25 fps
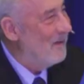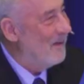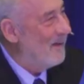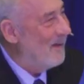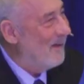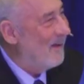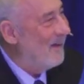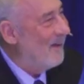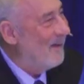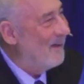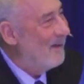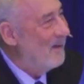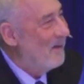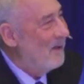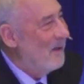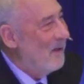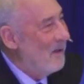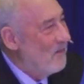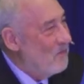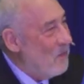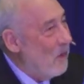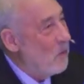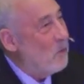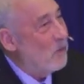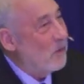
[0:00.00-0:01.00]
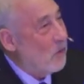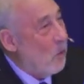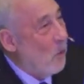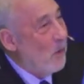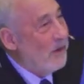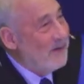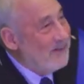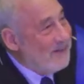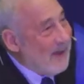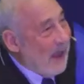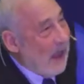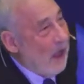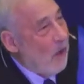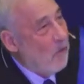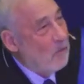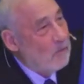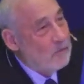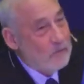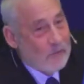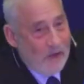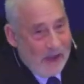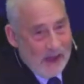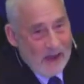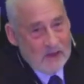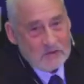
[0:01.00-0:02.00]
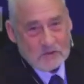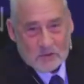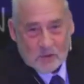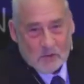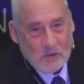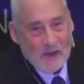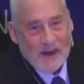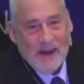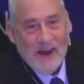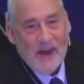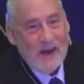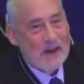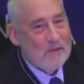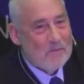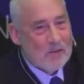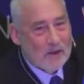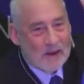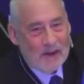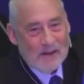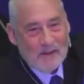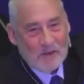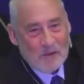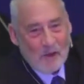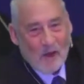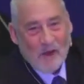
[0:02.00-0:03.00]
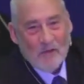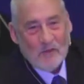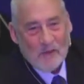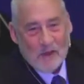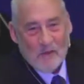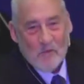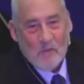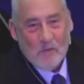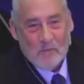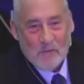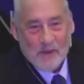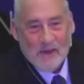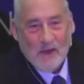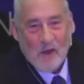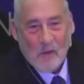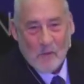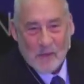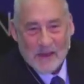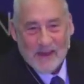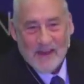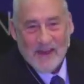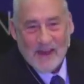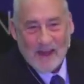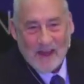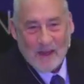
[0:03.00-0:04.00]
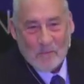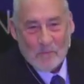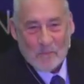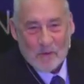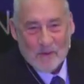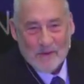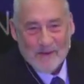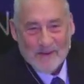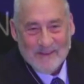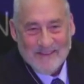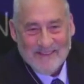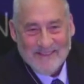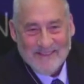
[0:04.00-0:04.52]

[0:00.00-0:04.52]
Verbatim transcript: uh, they were going down faster than anybody thought they would be going up.